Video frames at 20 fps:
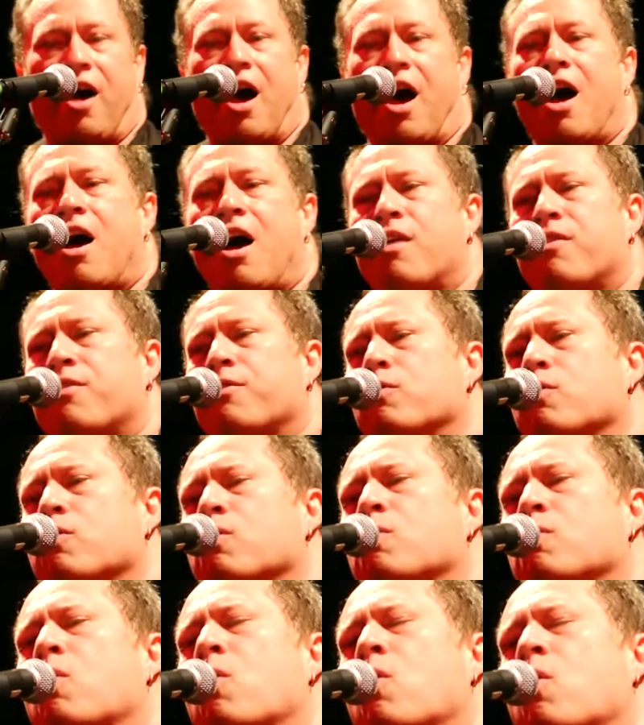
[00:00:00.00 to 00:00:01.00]
father
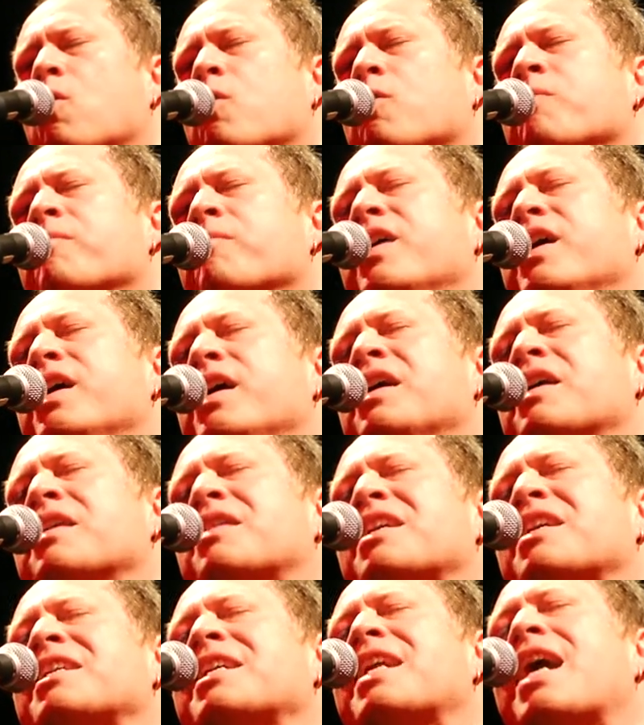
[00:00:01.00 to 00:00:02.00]
warned me
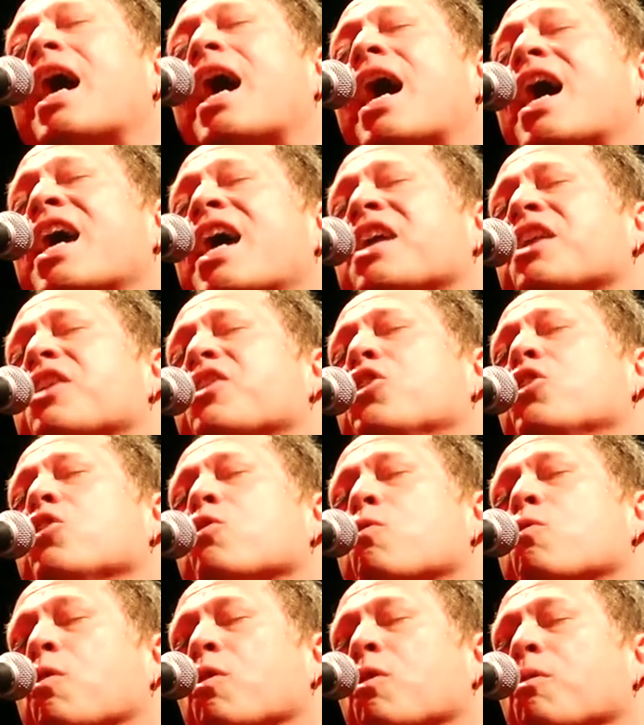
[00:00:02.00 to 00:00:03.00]
the night you
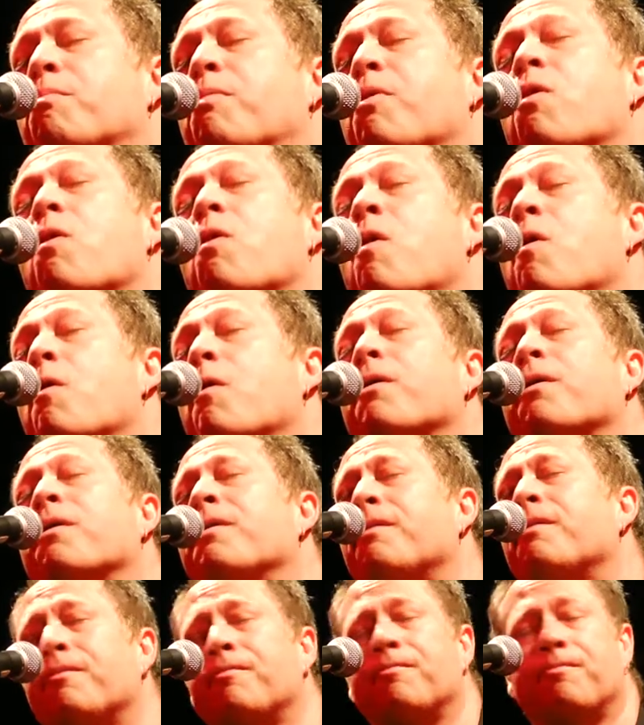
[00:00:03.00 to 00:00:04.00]
were
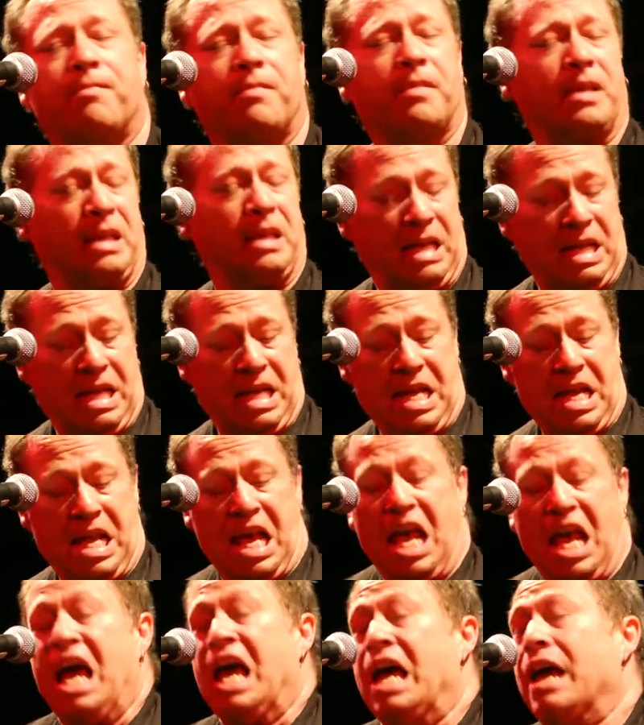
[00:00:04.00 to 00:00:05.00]
born,
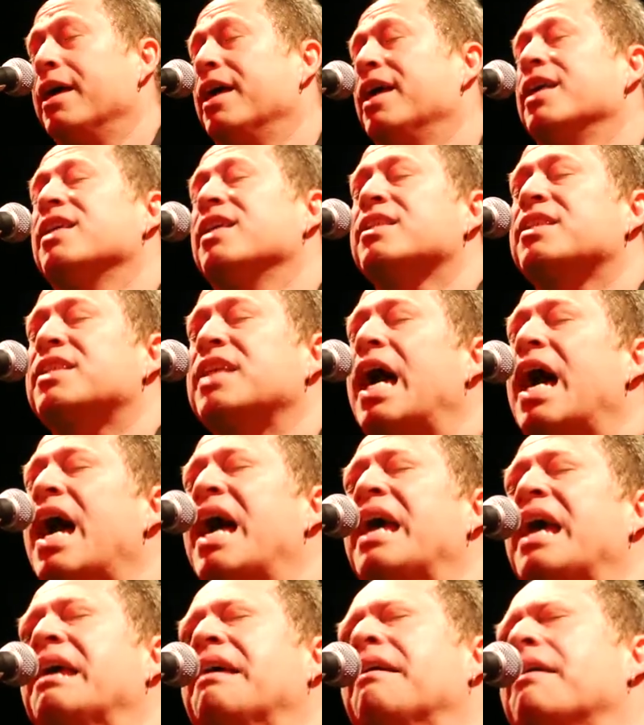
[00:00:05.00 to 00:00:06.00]
as
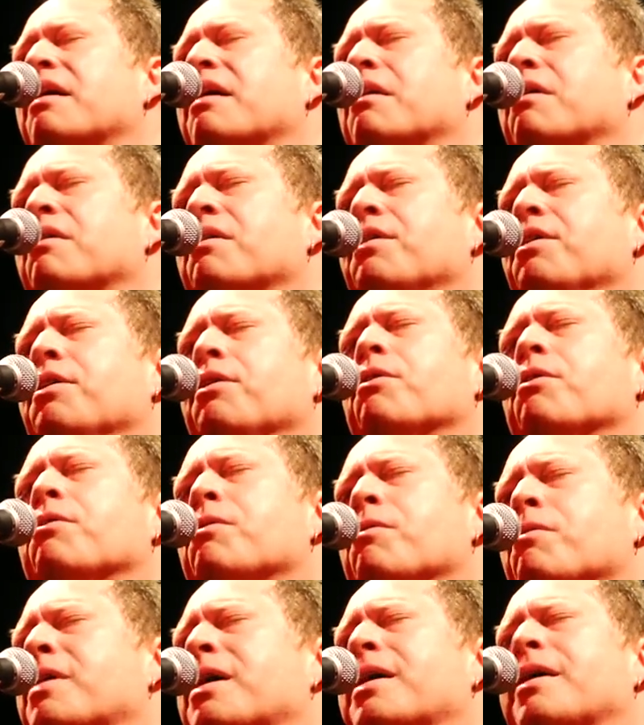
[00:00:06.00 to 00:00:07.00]
I held
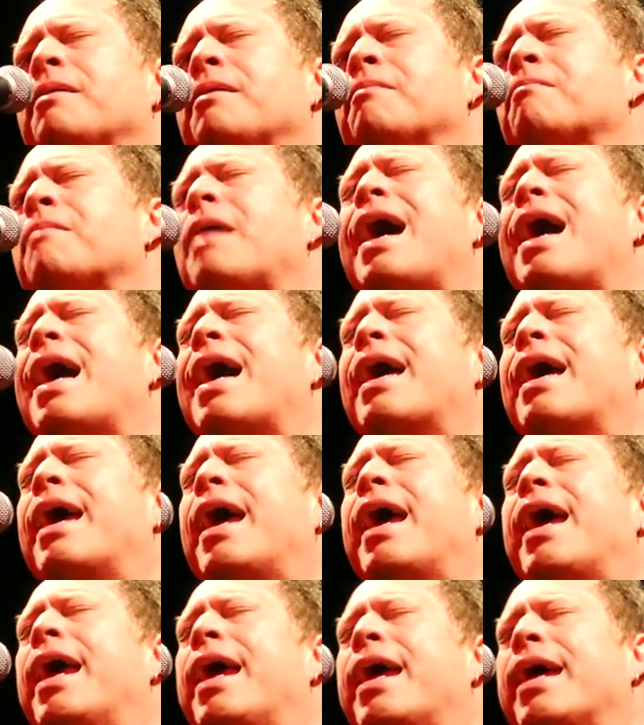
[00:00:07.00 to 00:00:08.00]
you in my
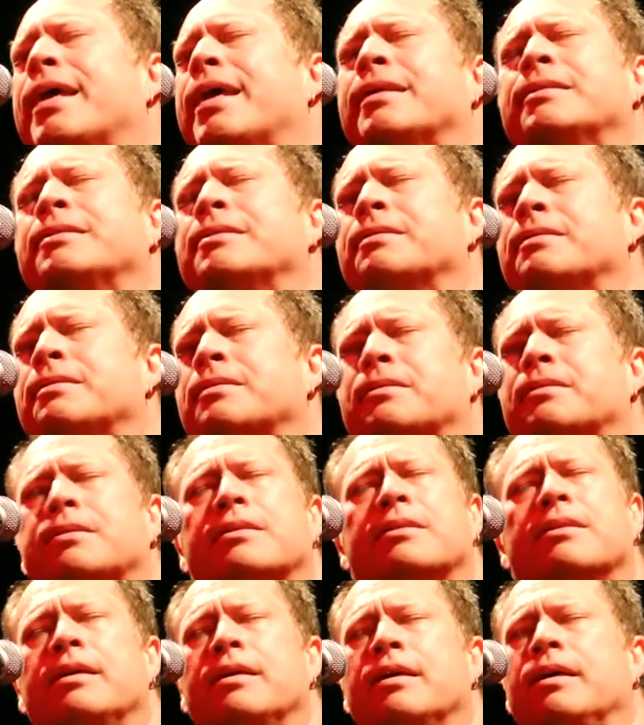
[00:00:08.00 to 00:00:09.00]
hands,
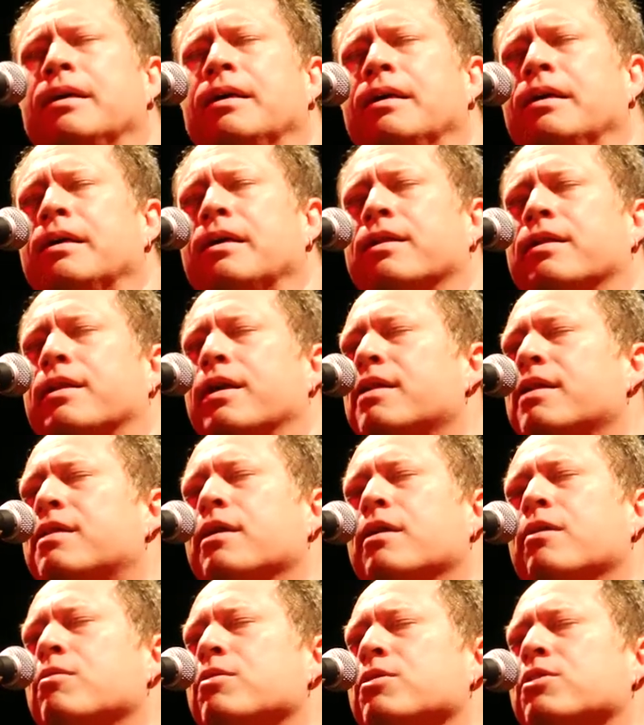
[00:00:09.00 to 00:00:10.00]
that
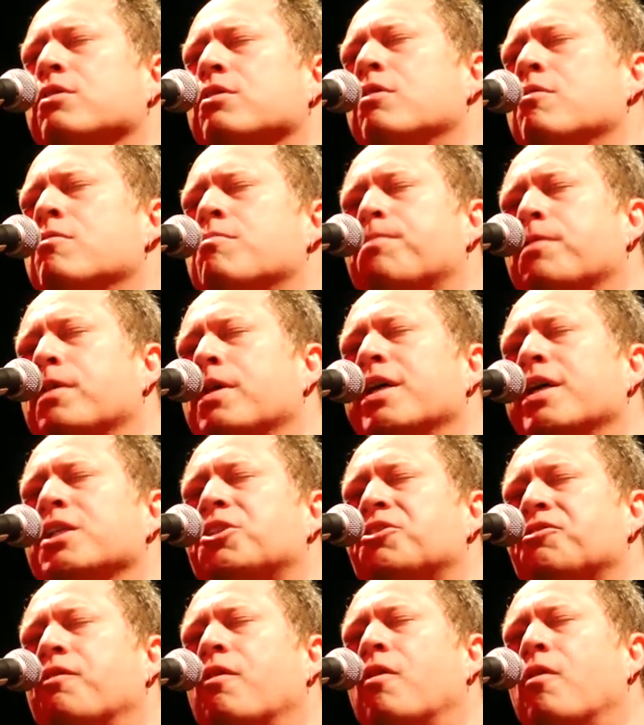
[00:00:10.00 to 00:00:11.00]
there was no
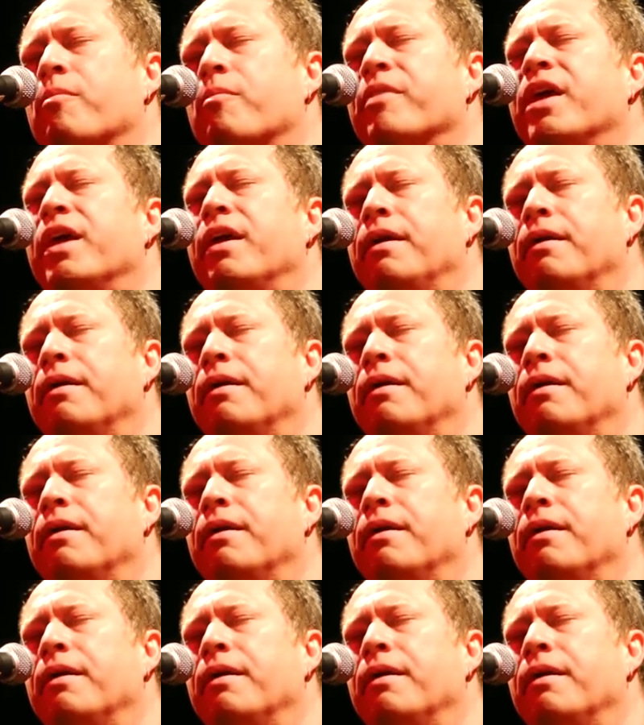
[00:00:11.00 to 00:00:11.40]
place for me